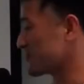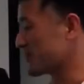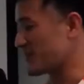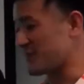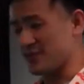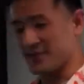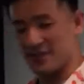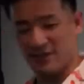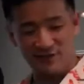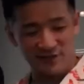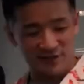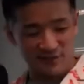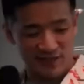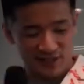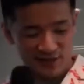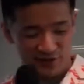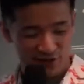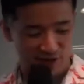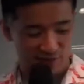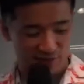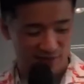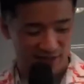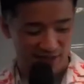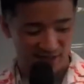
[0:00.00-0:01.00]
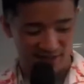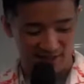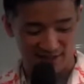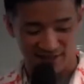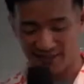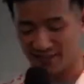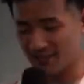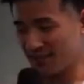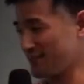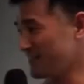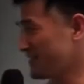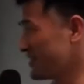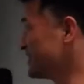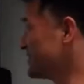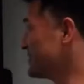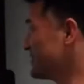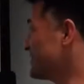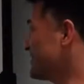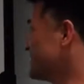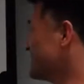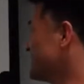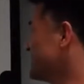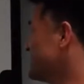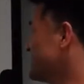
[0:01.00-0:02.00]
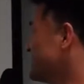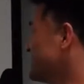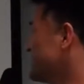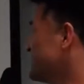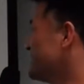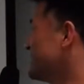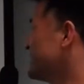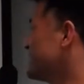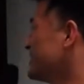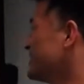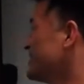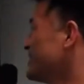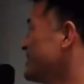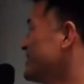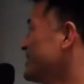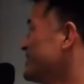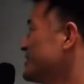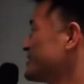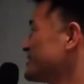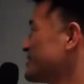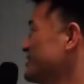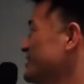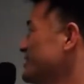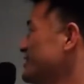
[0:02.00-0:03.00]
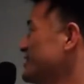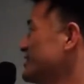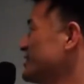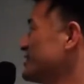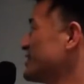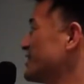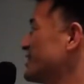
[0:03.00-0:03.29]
That was my Dreamcast. So,